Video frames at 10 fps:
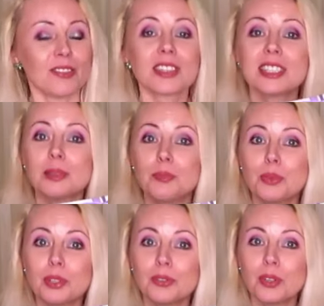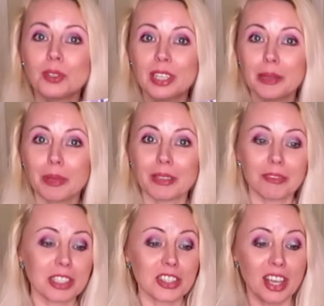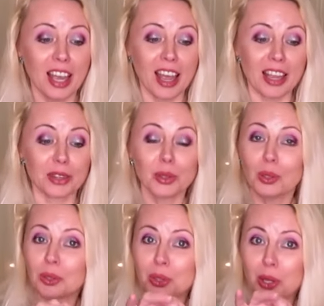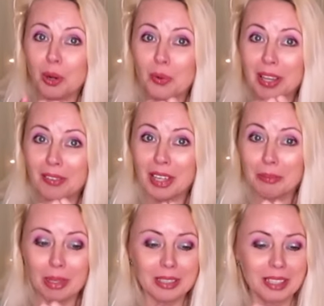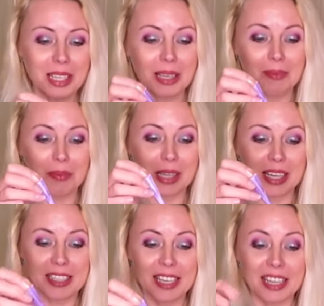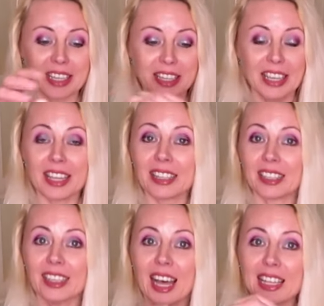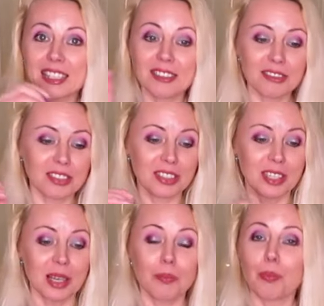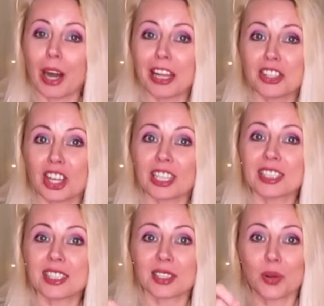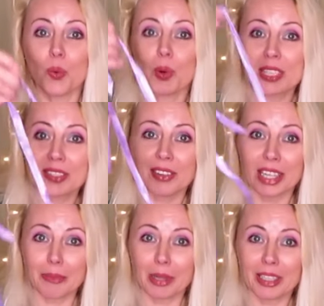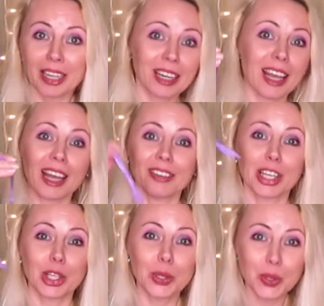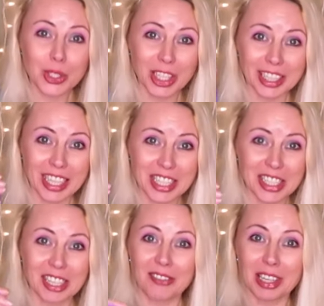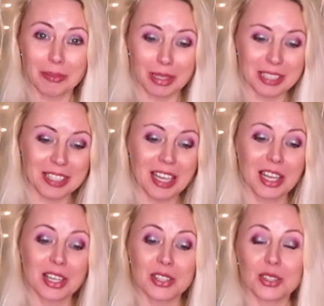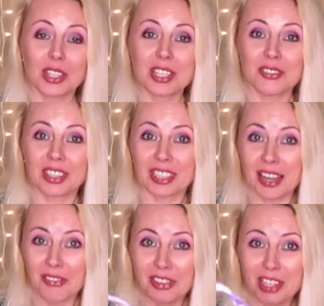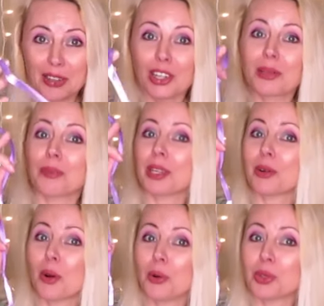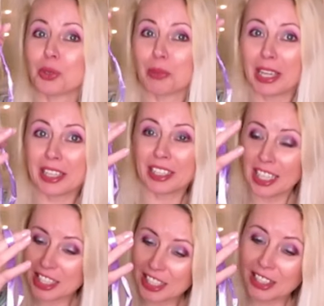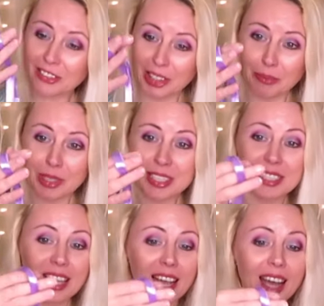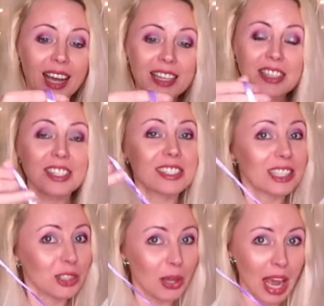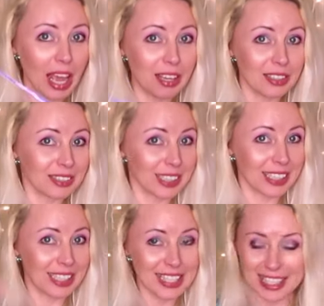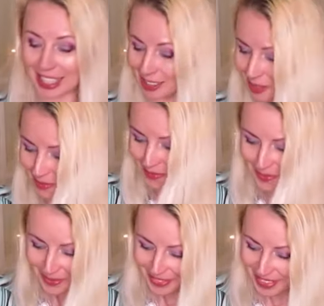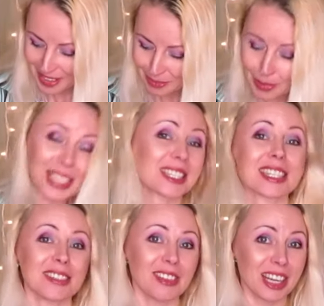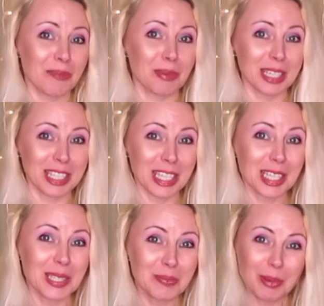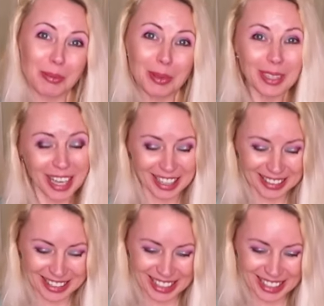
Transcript: with the beautiful ribbon which I don't throw away ribbon because I create lots of projects with the ribbon and I have a huge collection of ribbons so this one definitely gonna be go to my collection of ribbons. I just need to iron and that's it. Plus it's a very pretty purple color.